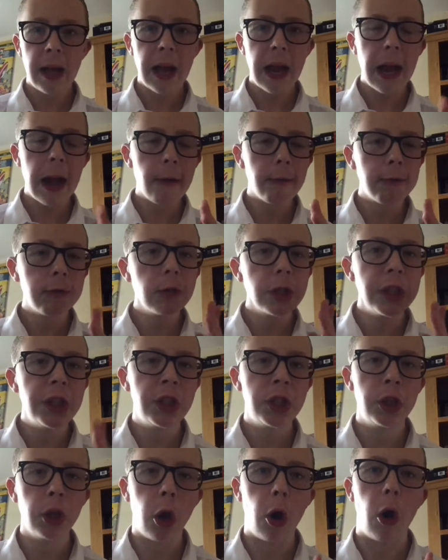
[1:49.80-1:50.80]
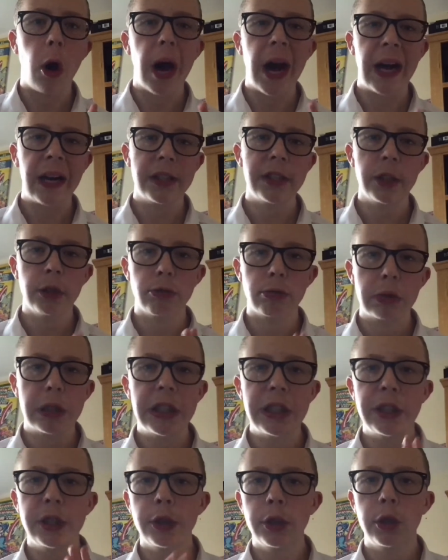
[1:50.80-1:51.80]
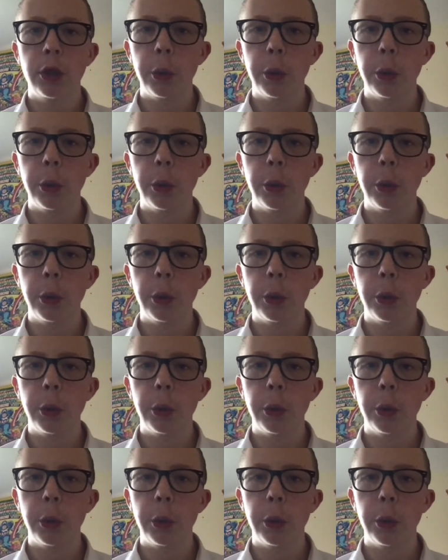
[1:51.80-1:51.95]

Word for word: Every shot has a reason to